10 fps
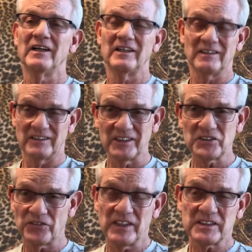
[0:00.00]
let's
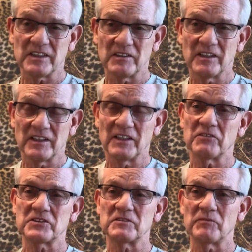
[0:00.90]
face it, there
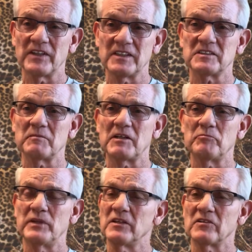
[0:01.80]
were some things about
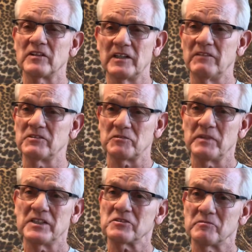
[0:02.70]
Peter that he was a
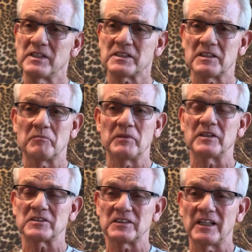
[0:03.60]
major mess up in
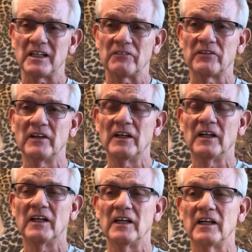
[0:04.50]
his life.
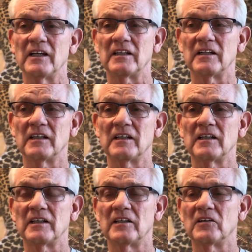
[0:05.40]
And,
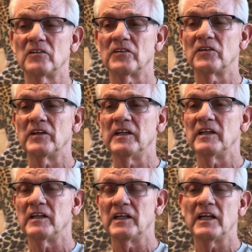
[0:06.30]
you know, though
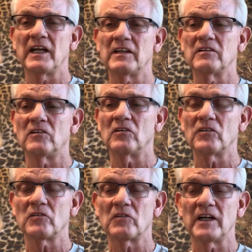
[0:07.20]
he had all
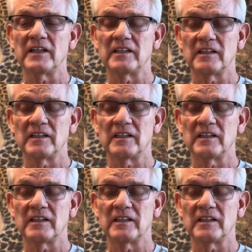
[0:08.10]
the right